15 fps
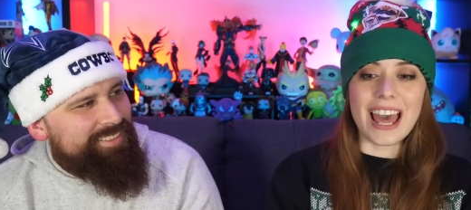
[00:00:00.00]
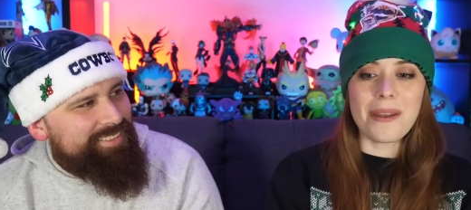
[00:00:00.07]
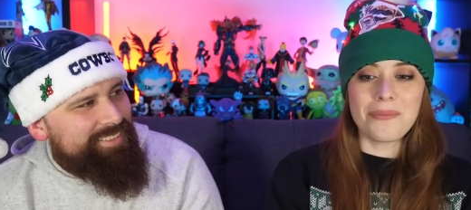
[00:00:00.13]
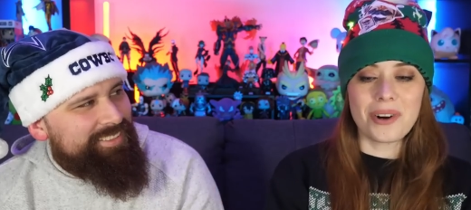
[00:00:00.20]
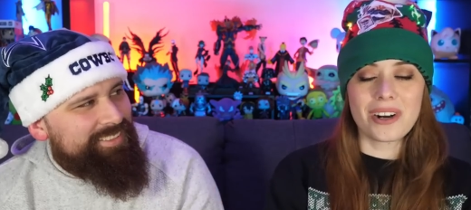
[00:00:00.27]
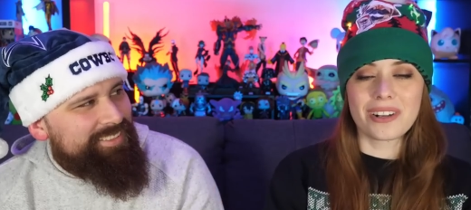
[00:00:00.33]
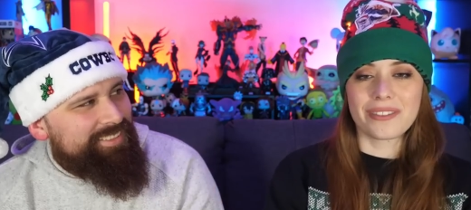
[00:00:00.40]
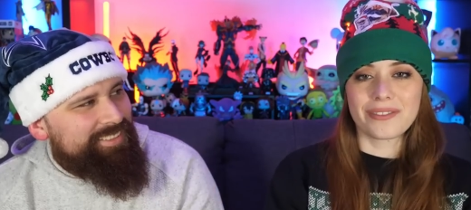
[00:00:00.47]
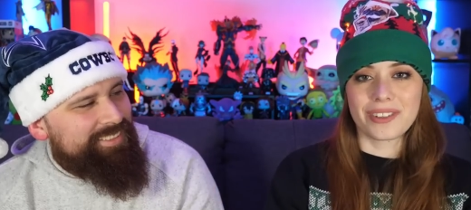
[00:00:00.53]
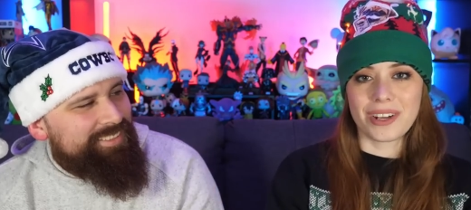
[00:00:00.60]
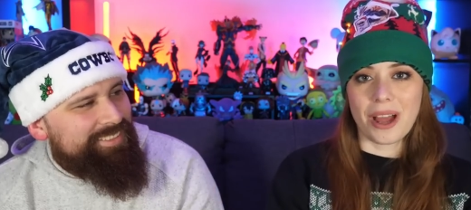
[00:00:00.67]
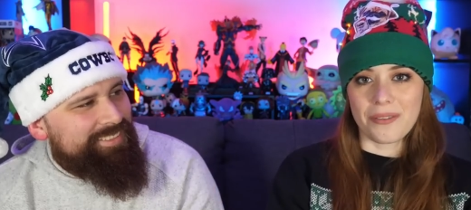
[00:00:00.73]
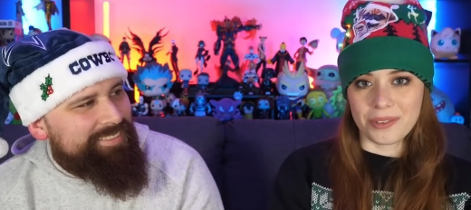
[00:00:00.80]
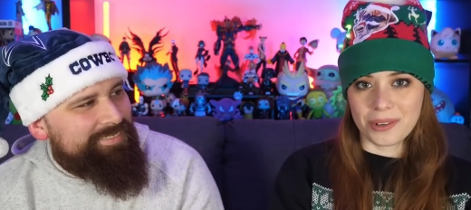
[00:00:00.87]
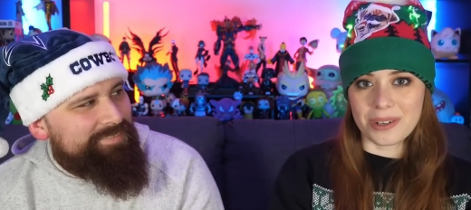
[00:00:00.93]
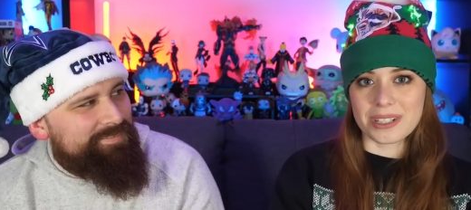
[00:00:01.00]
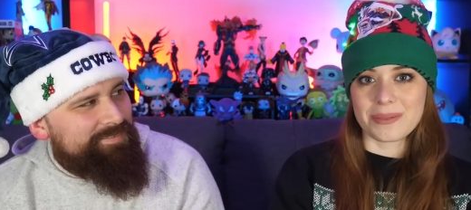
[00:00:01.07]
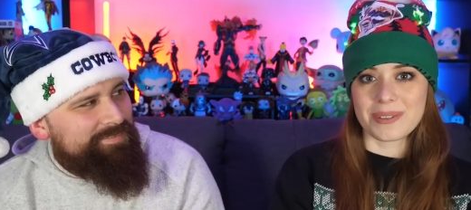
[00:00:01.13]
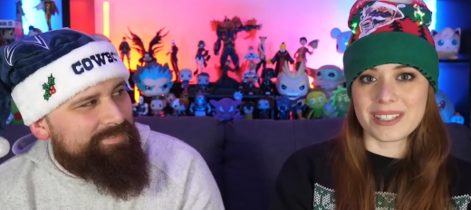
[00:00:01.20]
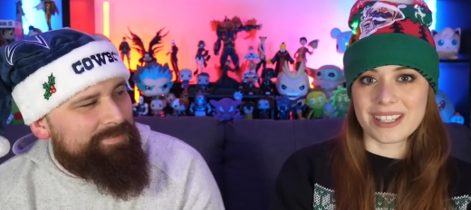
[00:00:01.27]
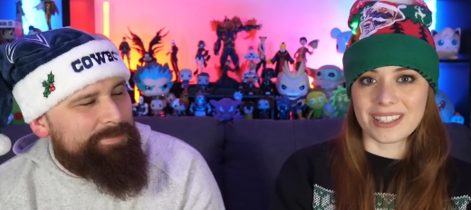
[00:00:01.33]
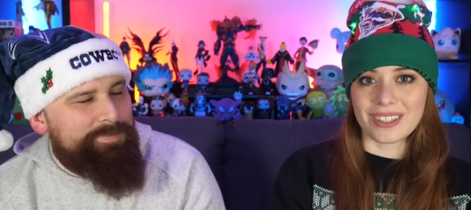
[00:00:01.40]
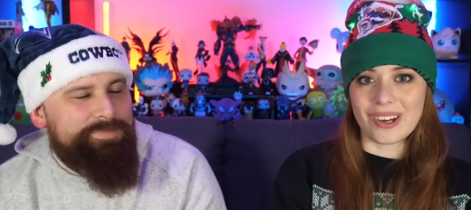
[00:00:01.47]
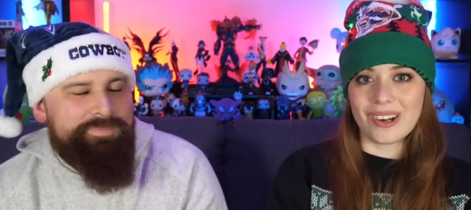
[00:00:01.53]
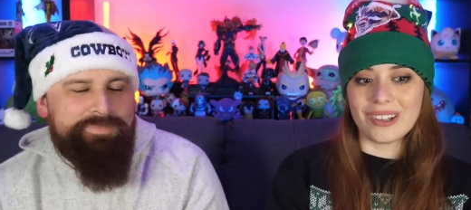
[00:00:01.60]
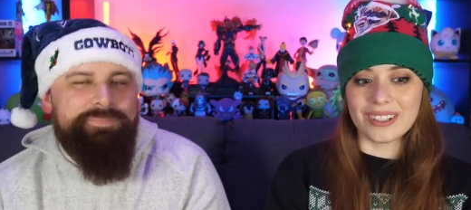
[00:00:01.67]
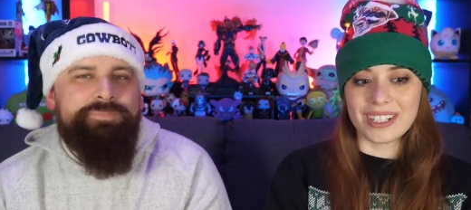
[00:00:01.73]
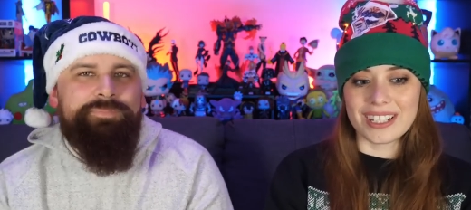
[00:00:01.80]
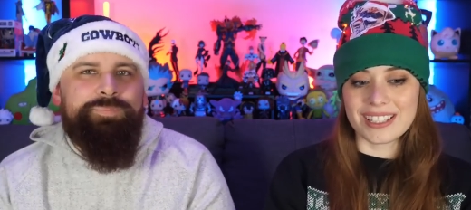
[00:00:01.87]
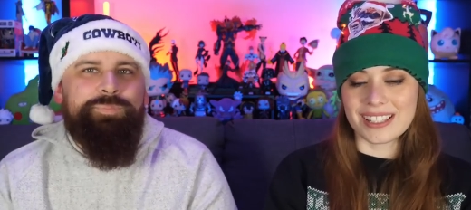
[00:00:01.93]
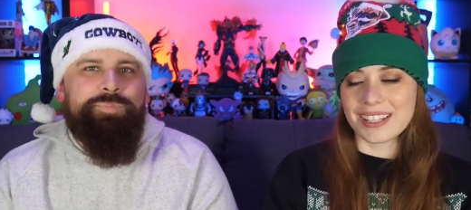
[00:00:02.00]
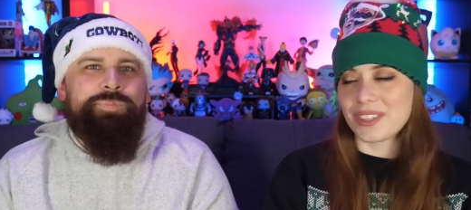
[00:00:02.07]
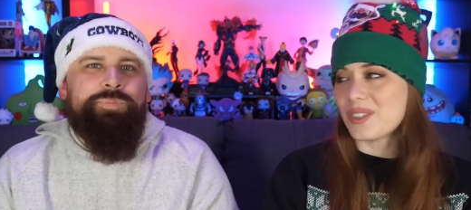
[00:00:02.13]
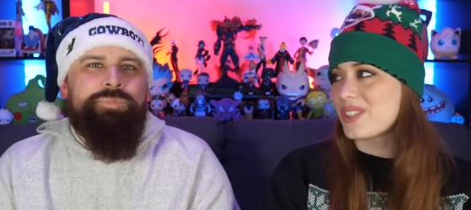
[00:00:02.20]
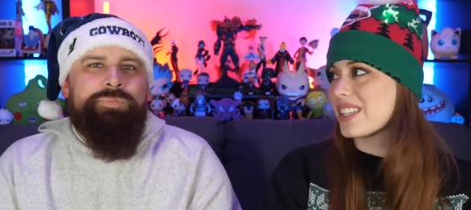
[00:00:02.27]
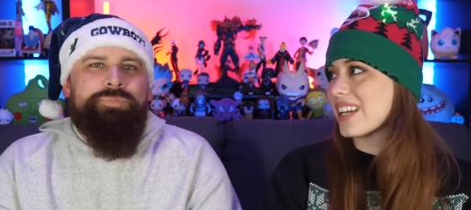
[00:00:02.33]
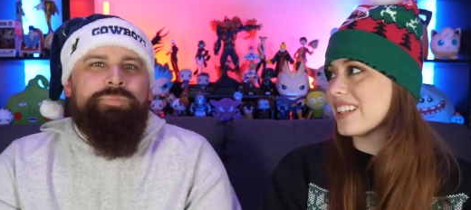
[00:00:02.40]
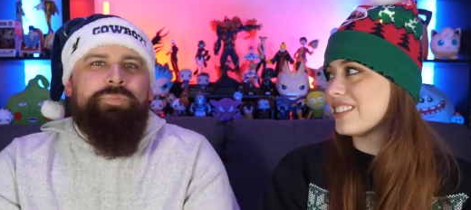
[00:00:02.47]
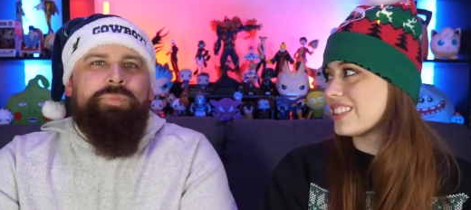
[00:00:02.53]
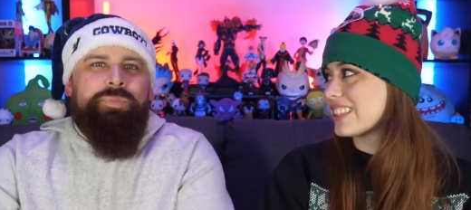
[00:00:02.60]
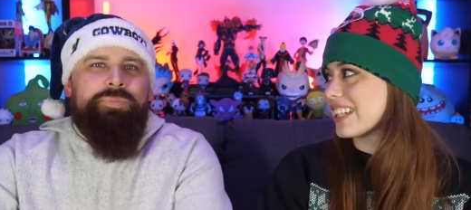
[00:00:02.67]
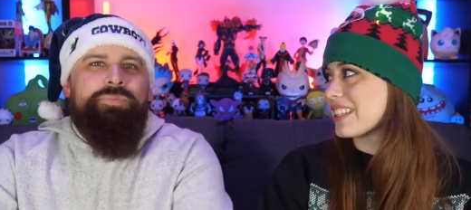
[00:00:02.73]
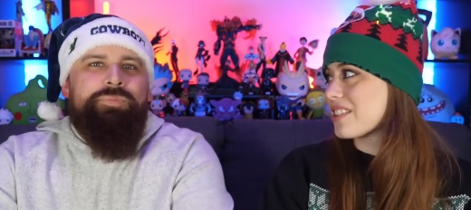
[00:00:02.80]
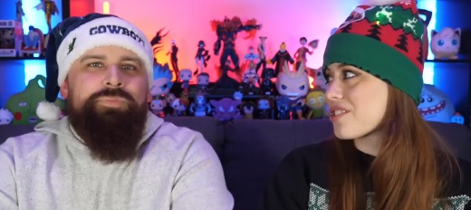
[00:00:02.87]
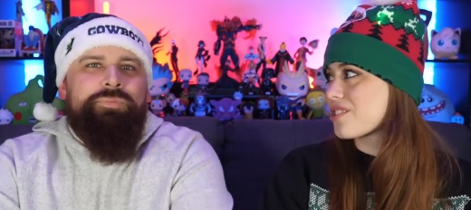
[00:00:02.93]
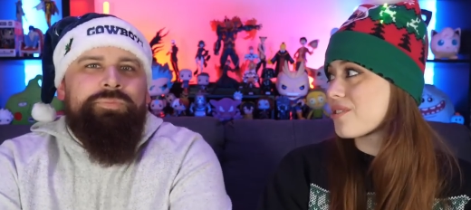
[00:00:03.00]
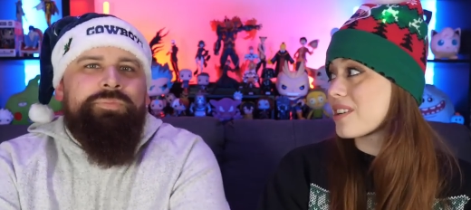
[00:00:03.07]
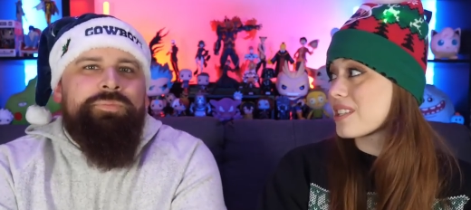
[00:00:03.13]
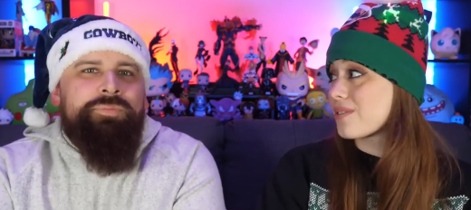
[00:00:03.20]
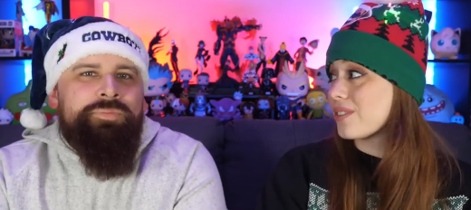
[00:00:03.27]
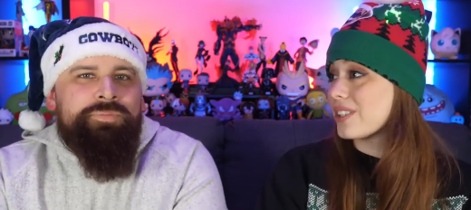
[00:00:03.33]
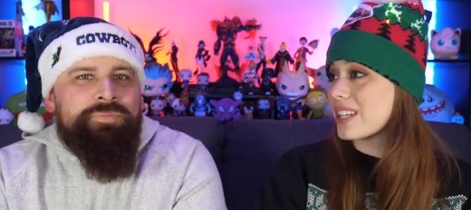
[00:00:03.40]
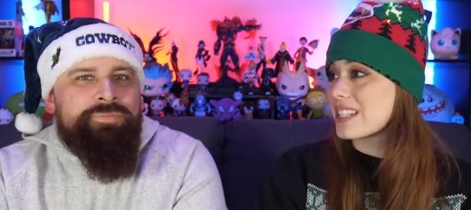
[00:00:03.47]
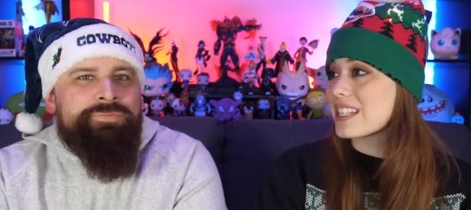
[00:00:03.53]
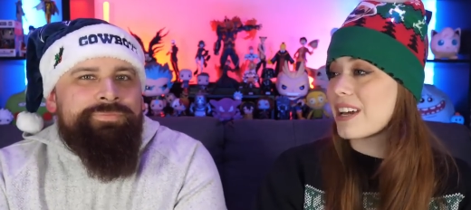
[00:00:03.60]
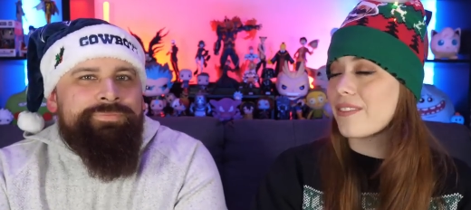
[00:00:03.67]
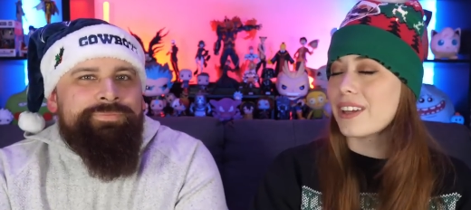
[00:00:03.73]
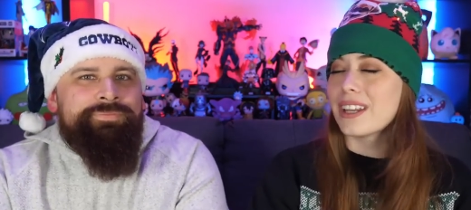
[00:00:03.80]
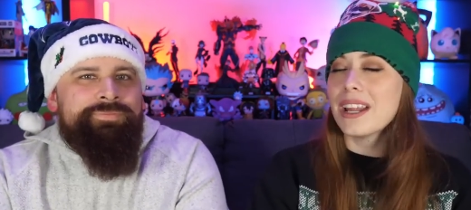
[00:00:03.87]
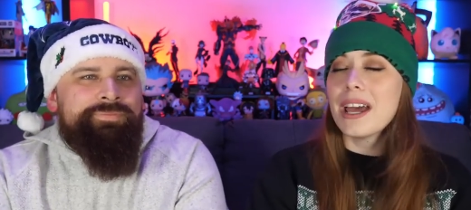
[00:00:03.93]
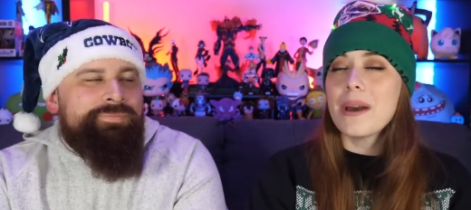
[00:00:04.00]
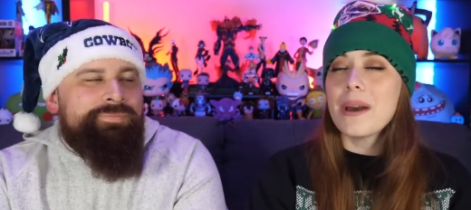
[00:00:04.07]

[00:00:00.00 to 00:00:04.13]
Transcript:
Speaker 1: that part of, of Christmas, like the holidays, like you said, just like the stressfulness of it.